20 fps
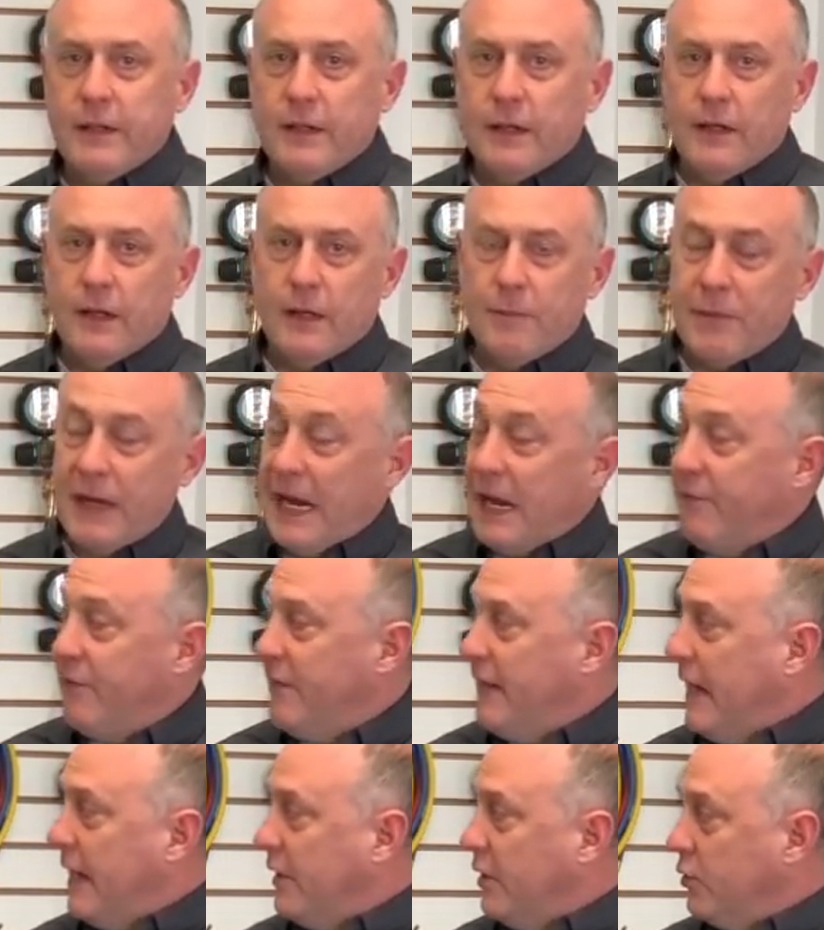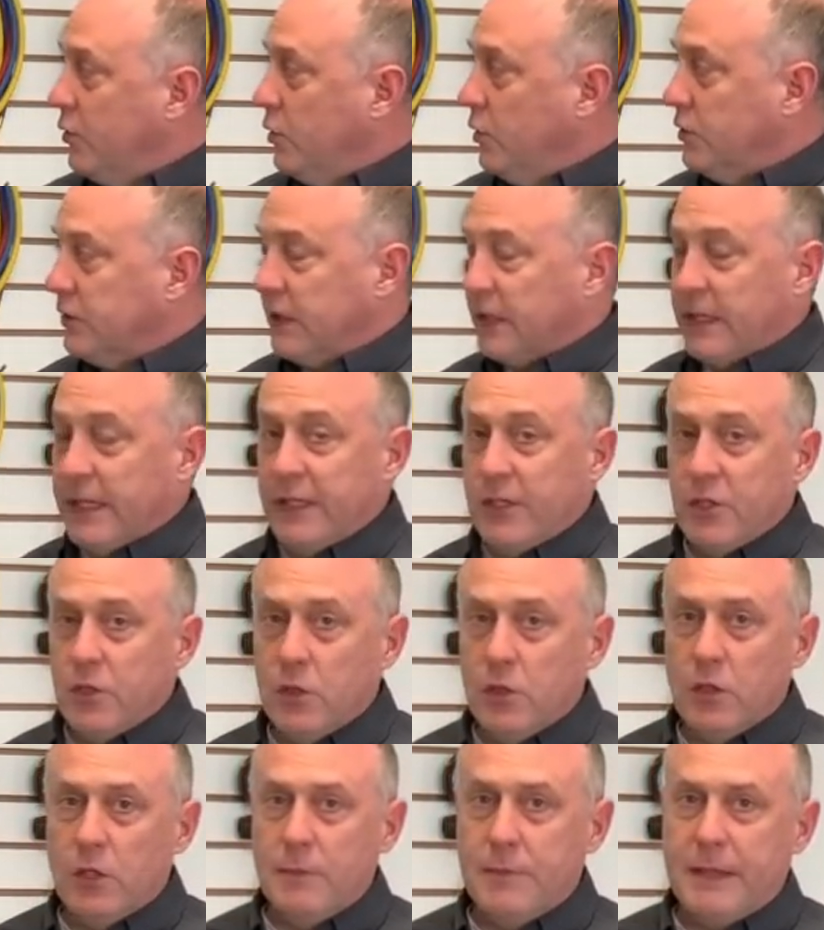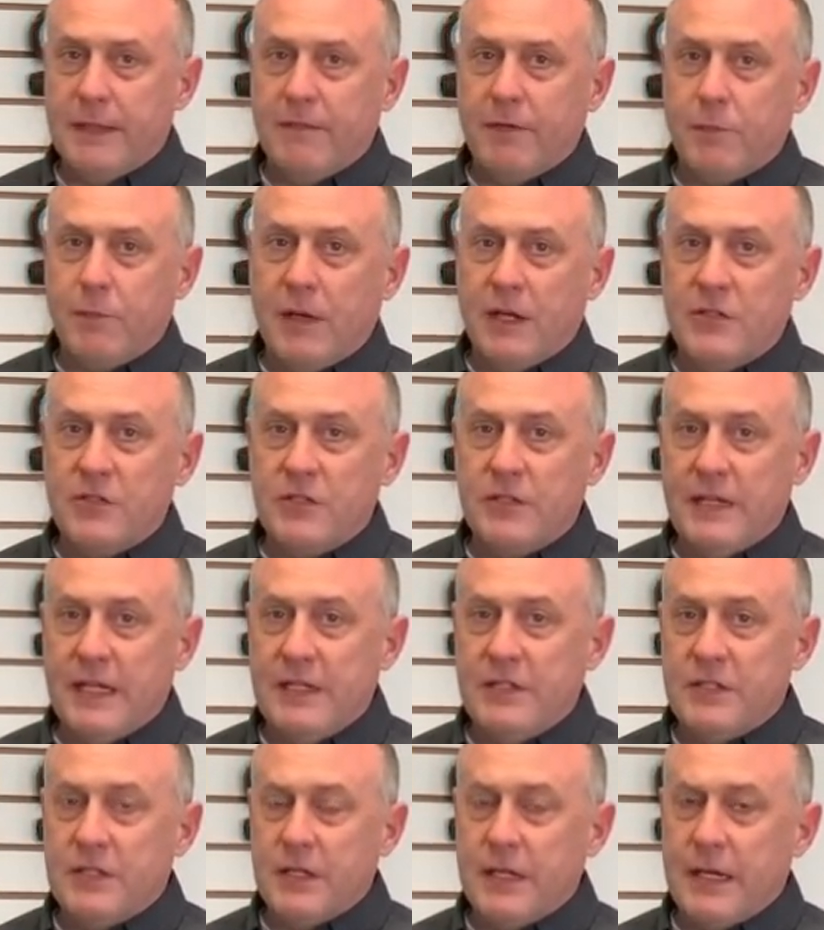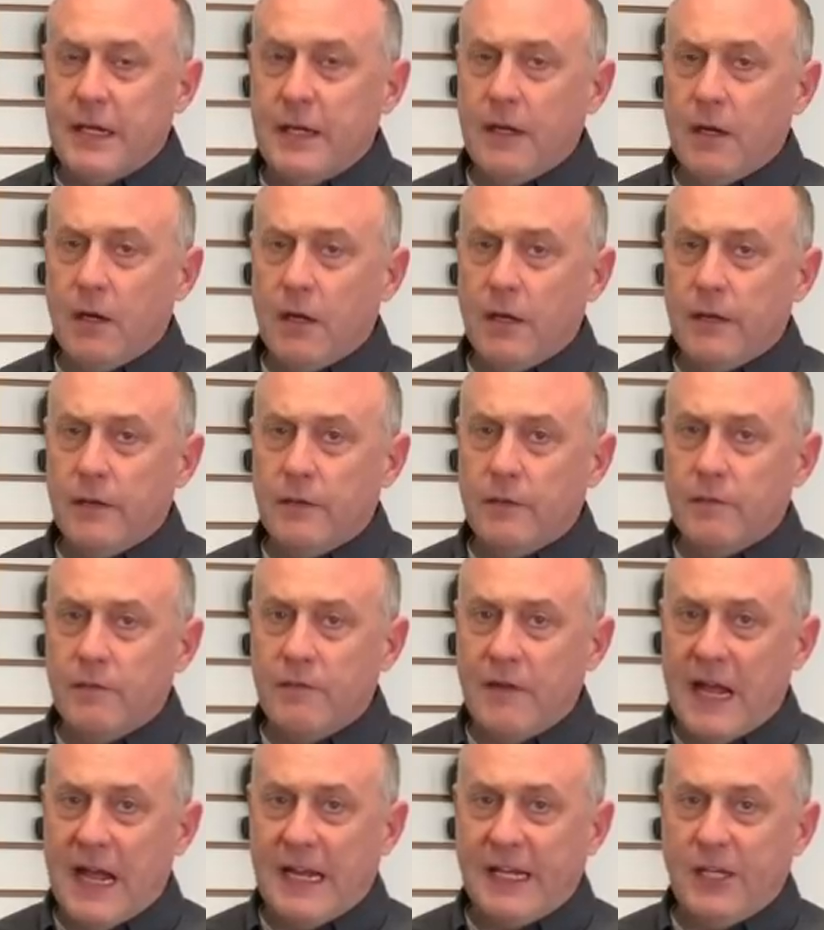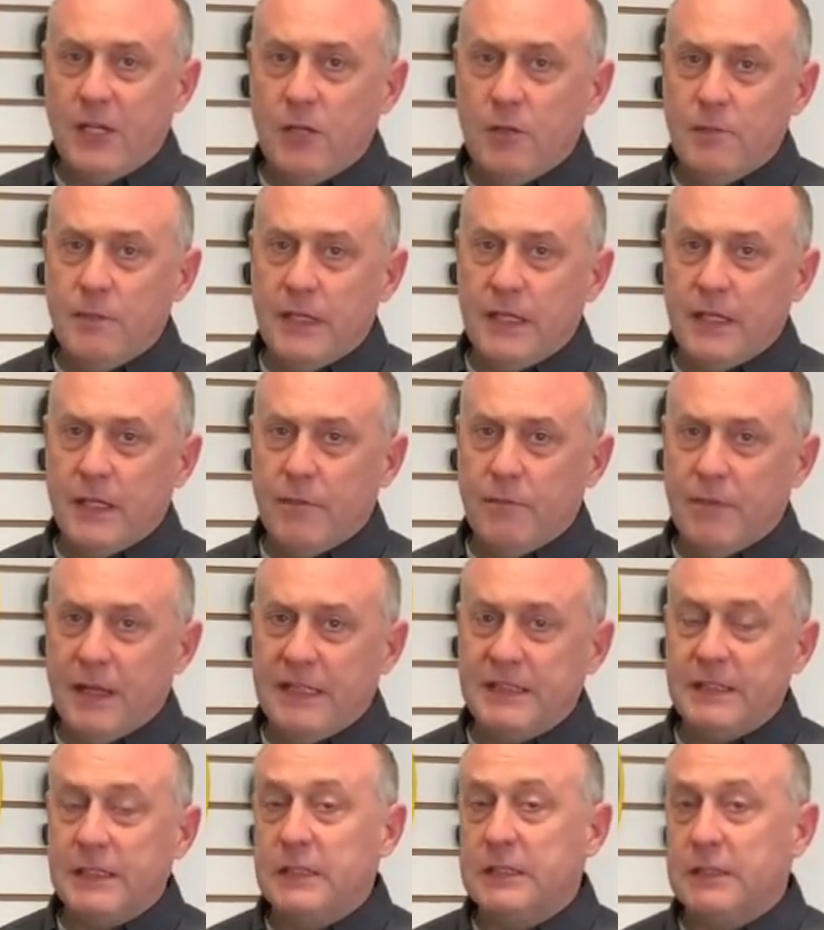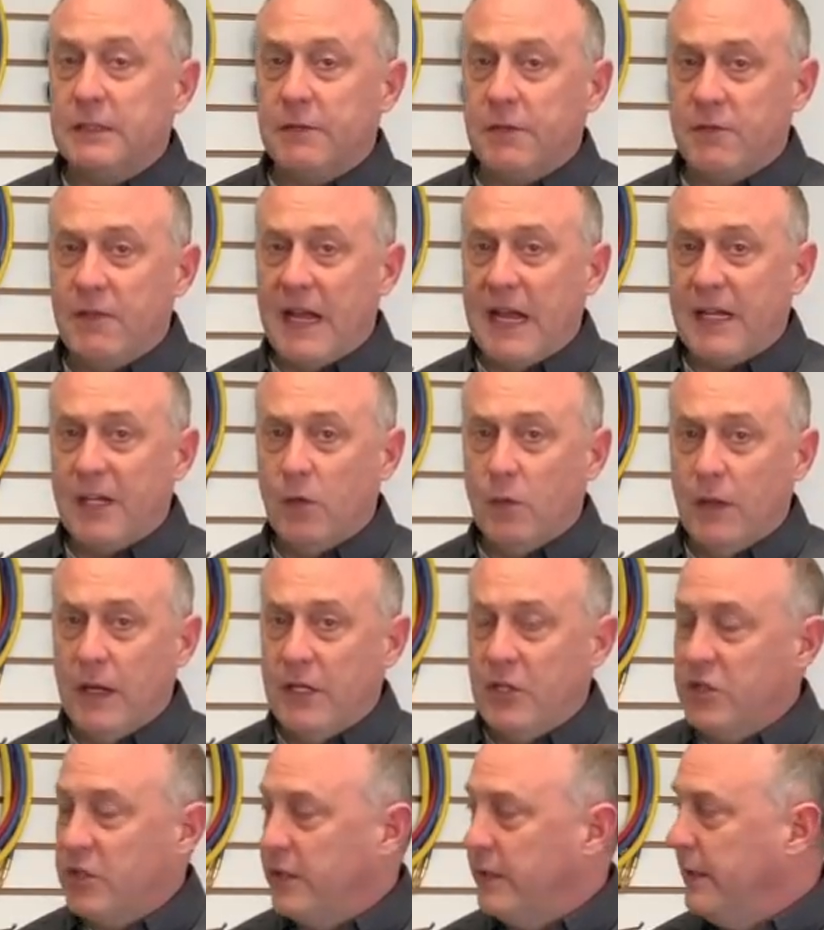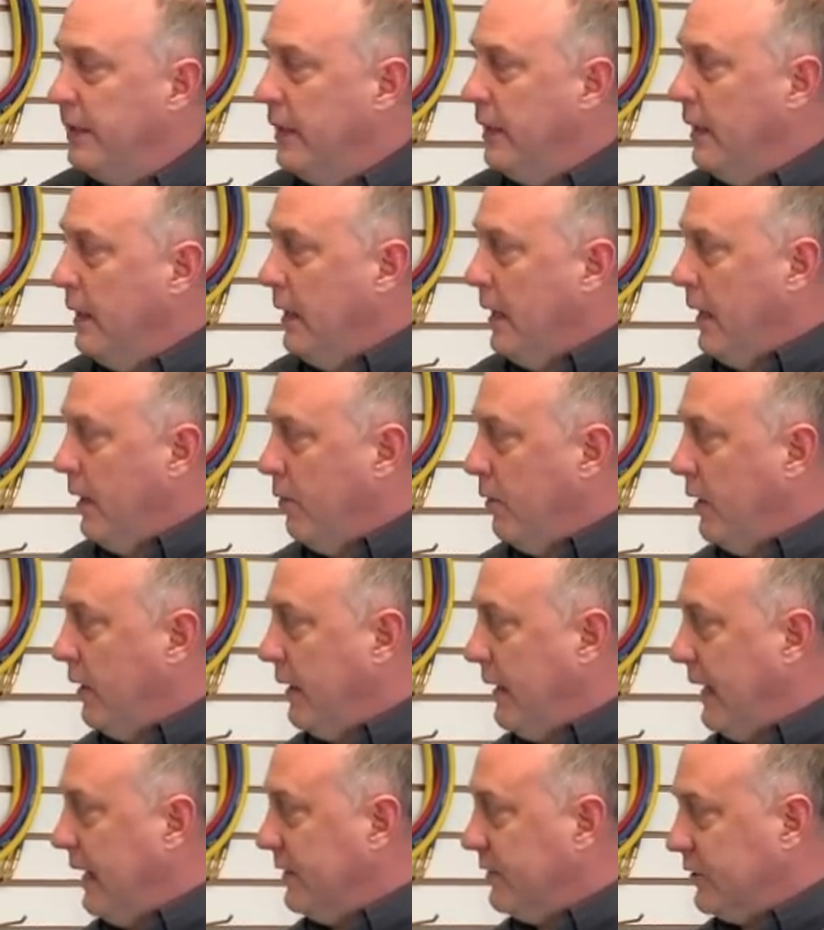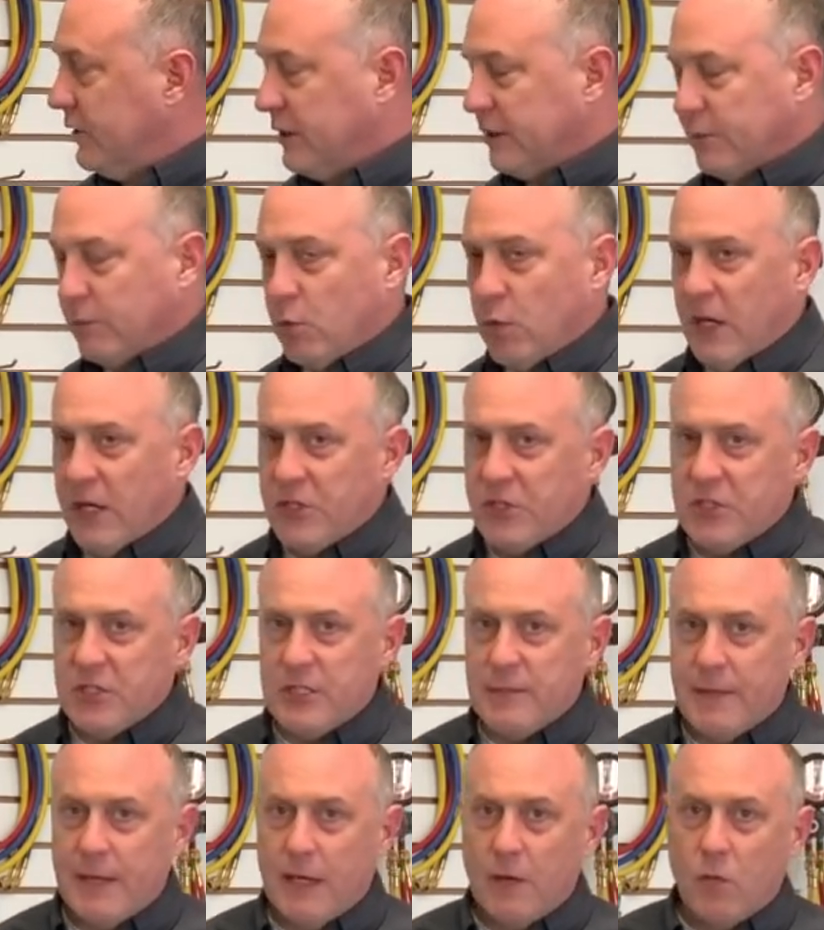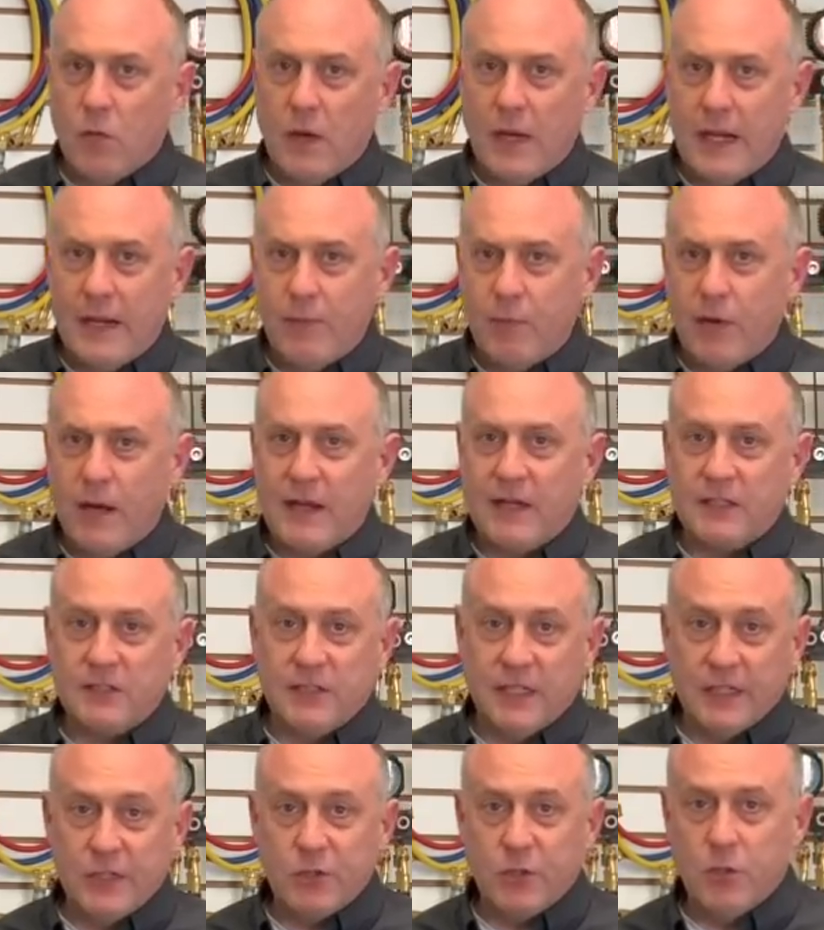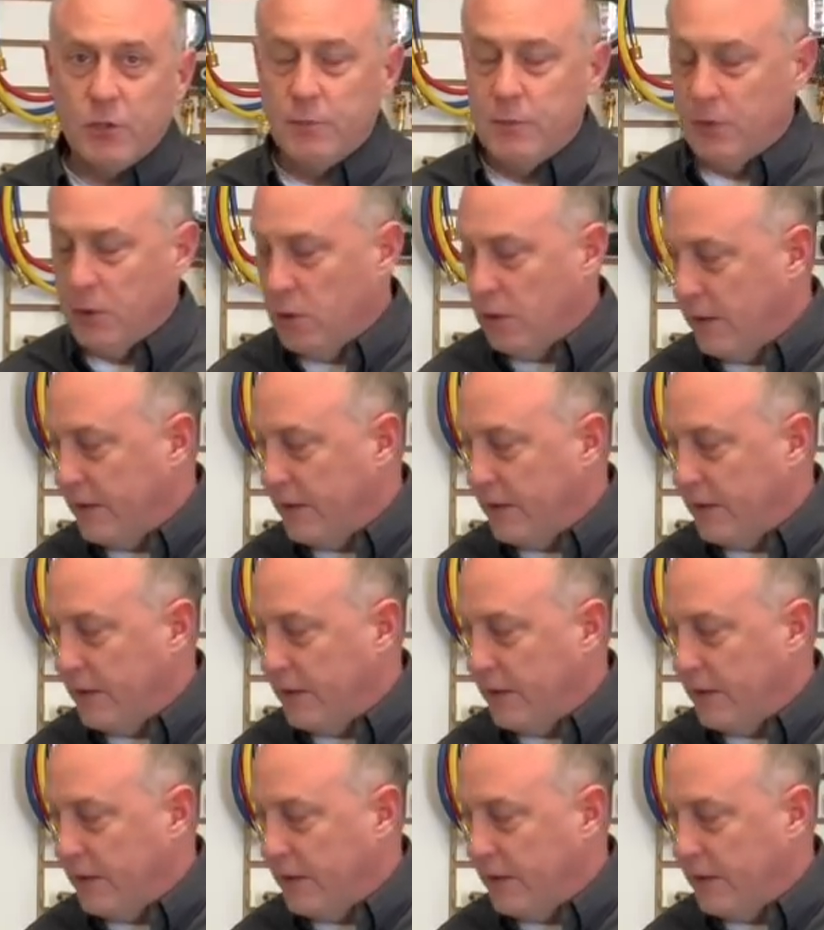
On behalf of AccuTools, I'd like to do a little bit of a presentation today on vacuum and the basics of evacuation and really answer some questions about why products like TruBlu.